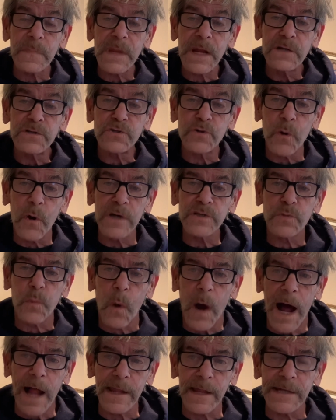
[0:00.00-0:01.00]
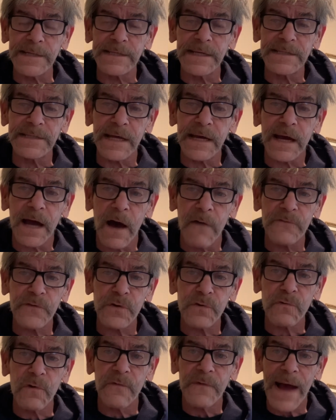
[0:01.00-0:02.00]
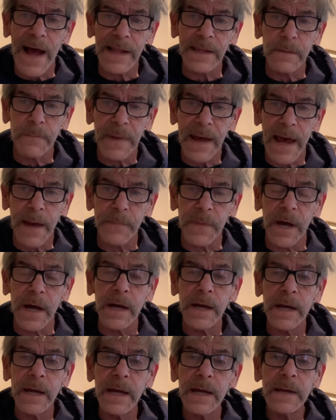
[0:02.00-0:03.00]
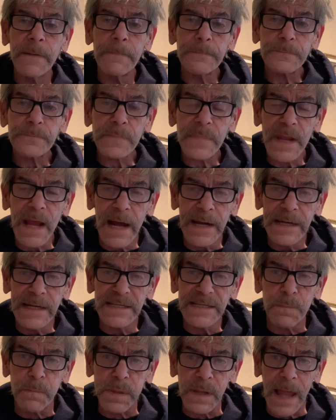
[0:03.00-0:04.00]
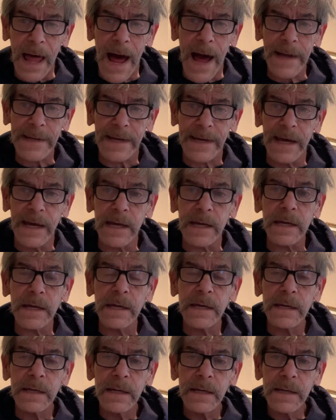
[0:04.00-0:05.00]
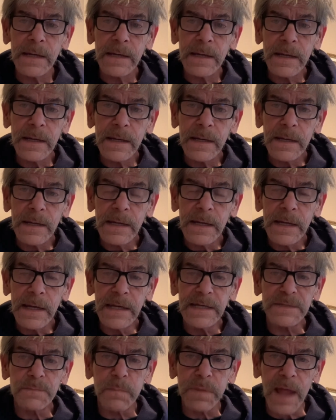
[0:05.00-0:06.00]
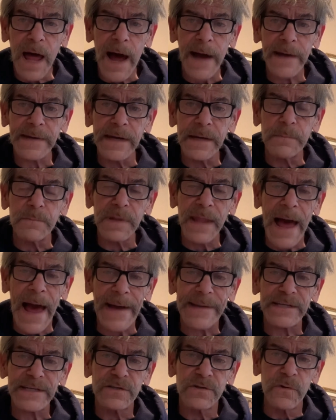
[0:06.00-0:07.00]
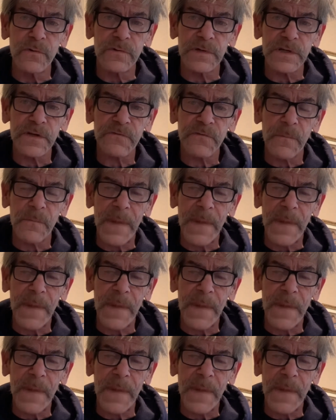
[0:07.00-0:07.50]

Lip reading: George Wallace is the governor of Alabama, and he's blocking black students from